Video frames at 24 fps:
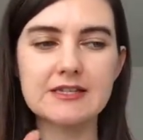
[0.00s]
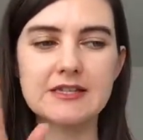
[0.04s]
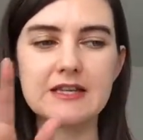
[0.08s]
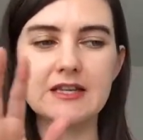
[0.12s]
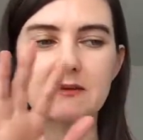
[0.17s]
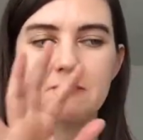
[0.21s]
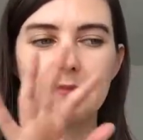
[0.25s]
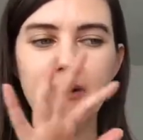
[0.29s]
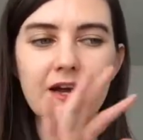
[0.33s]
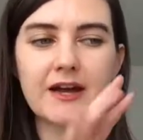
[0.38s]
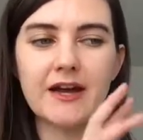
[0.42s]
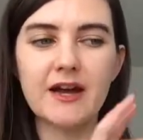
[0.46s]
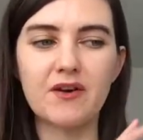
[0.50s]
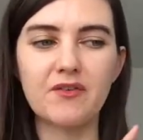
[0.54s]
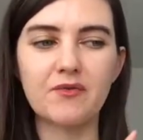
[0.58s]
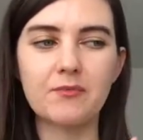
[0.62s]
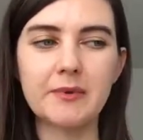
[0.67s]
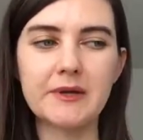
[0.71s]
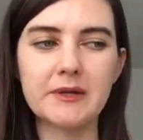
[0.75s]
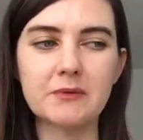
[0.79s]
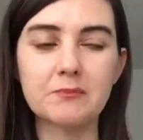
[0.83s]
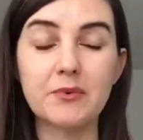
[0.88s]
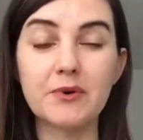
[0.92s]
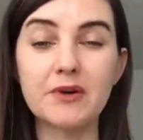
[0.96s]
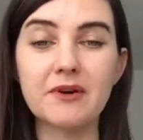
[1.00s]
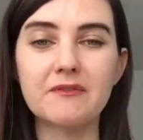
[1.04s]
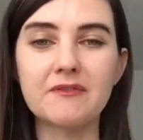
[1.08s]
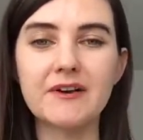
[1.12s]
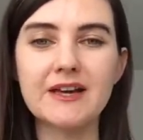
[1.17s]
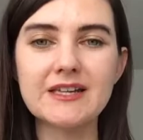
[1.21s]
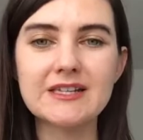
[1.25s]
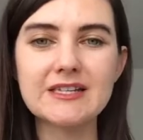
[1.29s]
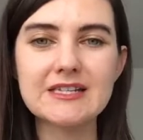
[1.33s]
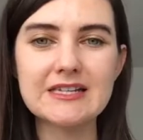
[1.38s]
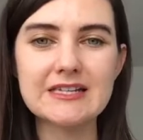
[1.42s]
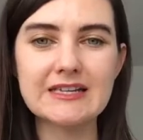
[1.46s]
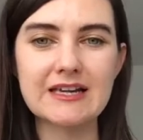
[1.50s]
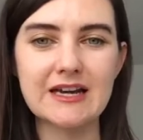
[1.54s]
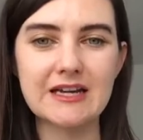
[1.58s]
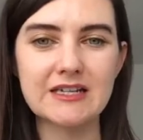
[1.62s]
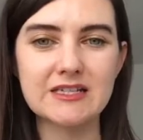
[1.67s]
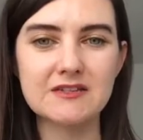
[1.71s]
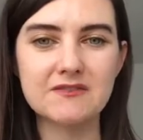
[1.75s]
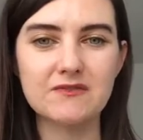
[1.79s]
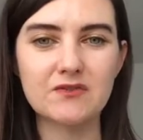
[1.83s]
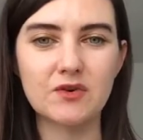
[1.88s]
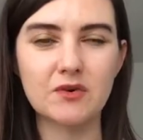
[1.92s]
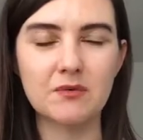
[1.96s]
that might have been preventing
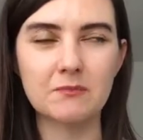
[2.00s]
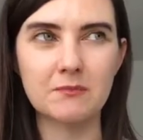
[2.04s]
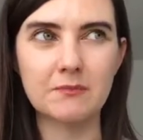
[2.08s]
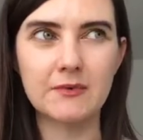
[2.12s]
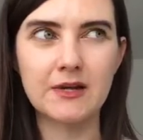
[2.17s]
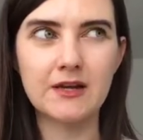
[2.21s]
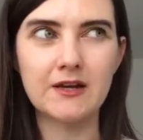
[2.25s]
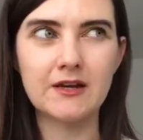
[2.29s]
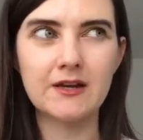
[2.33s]
us from